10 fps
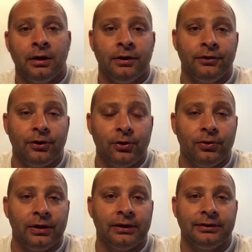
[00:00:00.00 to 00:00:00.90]

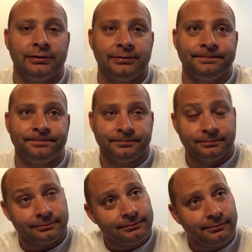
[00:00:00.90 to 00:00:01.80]
So,
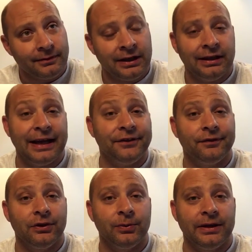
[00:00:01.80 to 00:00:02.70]
last
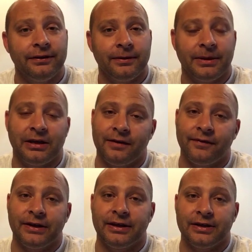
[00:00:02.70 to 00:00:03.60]
few weeks I've been on
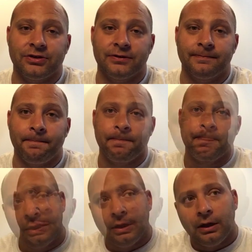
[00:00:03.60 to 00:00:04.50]
vacation.
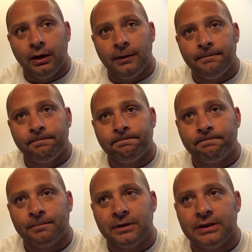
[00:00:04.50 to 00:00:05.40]

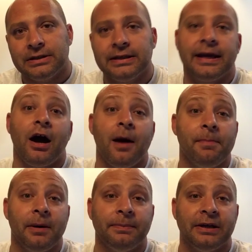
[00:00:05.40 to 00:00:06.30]
Let's see,
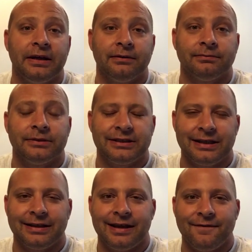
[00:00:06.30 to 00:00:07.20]
hop update. Let's
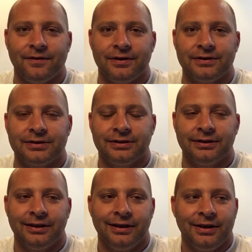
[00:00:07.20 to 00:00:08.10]
take that first.
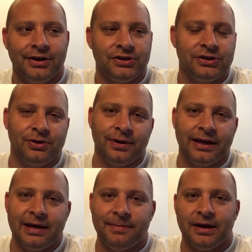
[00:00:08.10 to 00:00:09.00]
So I
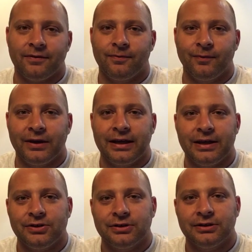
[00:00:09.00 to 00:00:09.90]
came back from
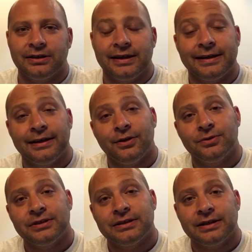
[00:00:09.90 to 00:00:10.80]
vacation and I
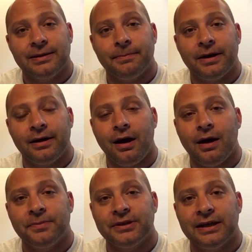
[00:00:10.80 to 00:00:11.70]
noticed that my
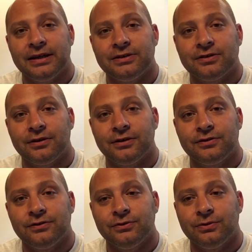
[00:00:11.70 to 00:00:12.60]
hops had started
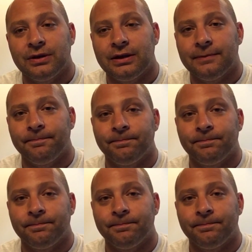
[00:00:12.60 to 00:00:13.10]
to